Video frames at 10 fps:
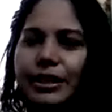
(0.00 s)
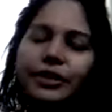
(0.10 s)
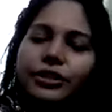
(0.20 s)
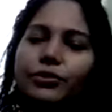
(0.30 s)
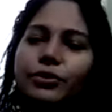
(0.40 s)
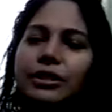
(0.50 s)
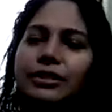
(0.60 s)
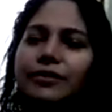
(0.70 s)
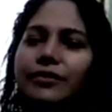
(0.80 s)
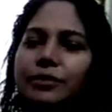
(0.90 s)
Duties
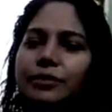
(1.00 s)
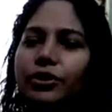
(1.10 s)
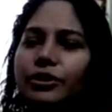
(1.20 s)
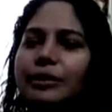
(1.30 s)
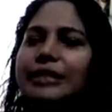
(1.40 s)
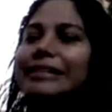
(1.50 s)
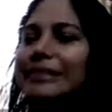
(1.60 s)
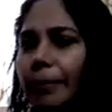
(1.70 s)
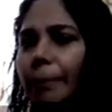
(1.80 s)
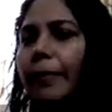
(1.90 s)
and responsibilities,
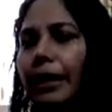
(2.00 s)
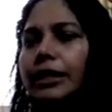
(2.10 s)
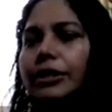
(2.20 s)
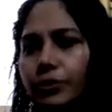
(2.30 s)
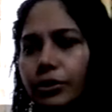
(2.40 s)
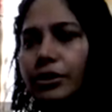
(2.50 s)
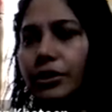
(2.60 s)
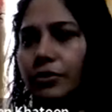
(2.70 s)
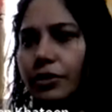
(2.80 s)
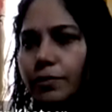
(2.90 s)
there are many duties
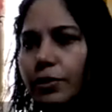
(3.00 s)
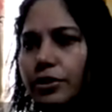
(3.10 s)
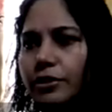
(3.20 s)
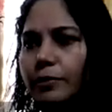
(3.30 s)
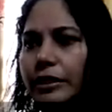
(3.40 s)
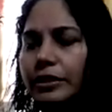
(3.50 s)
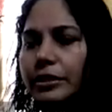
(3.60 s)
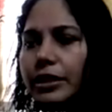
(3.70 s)
and responsibilities.